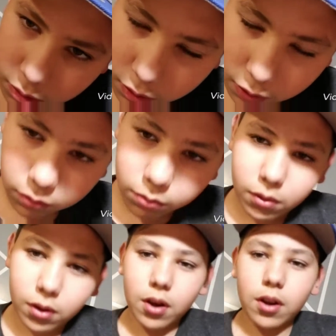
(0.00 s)
This
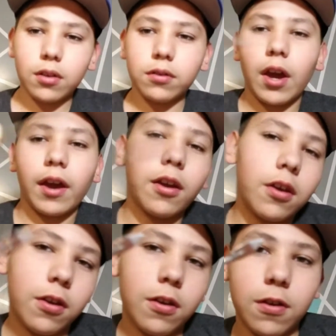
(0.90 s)
one is like
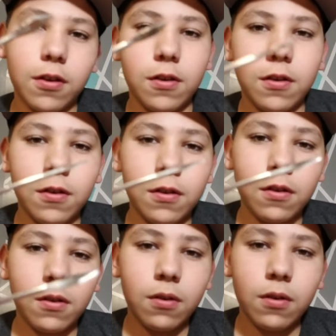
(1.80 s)

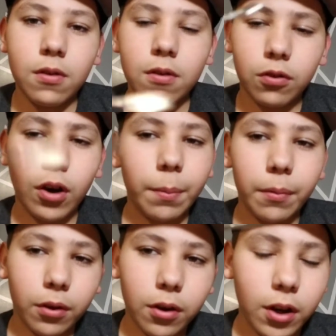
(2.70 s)

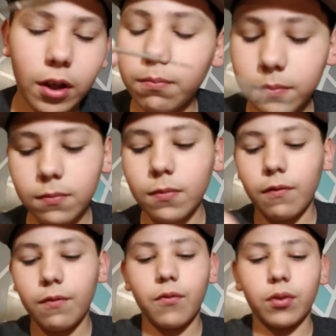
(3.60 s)
sharper cutting
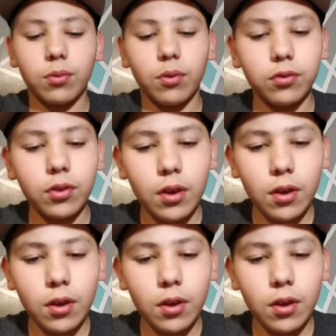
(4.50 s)
tools